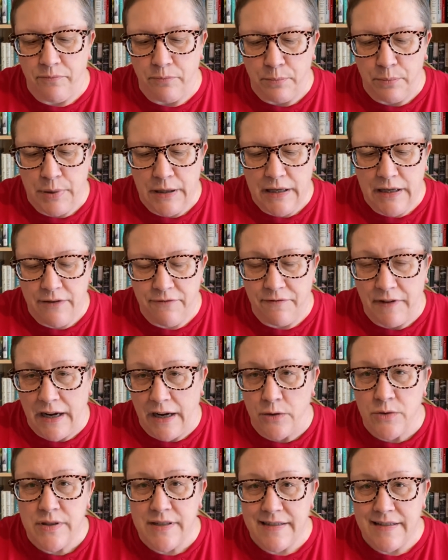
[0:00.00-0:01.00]
being
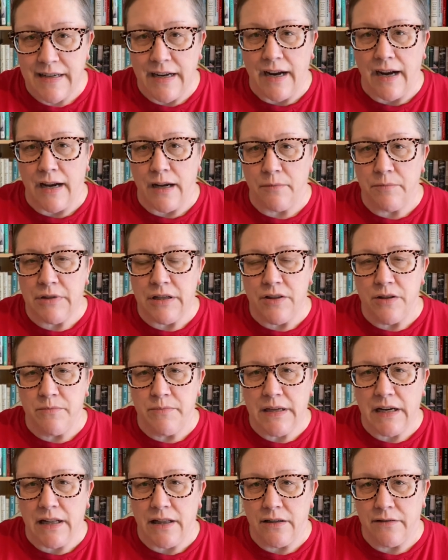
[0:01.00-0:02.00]
found stabbed in the
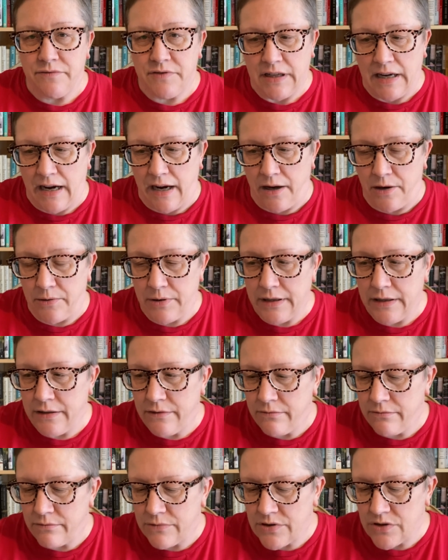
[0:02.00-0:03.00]
middle of town,
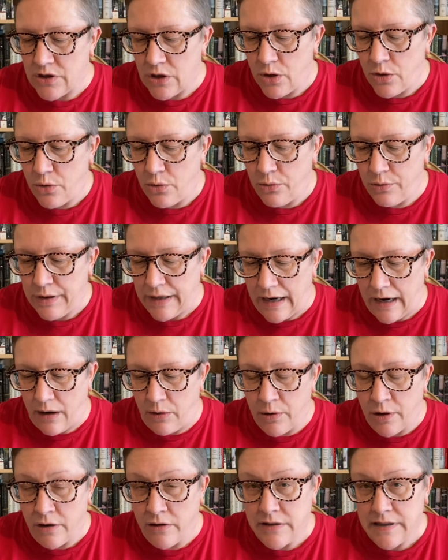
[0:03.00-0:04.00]
and so
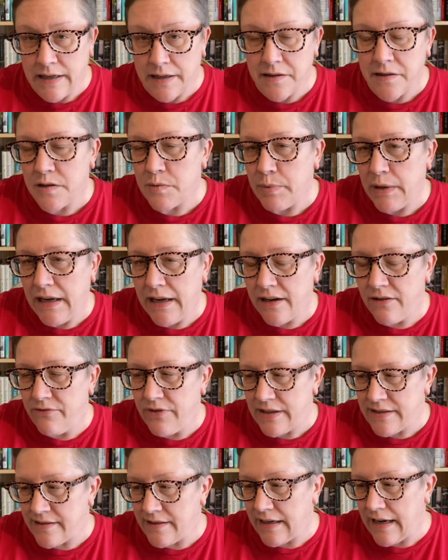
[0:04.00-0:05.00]
now her death is being
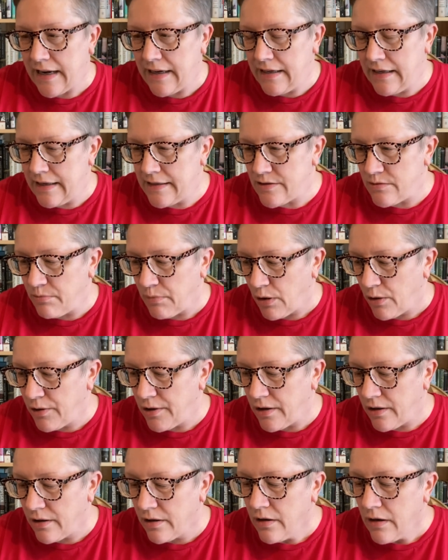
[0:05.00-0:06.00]
investigated as a
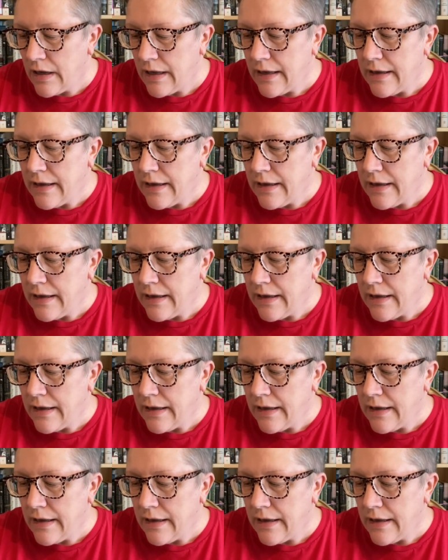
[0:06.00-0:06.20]
murder.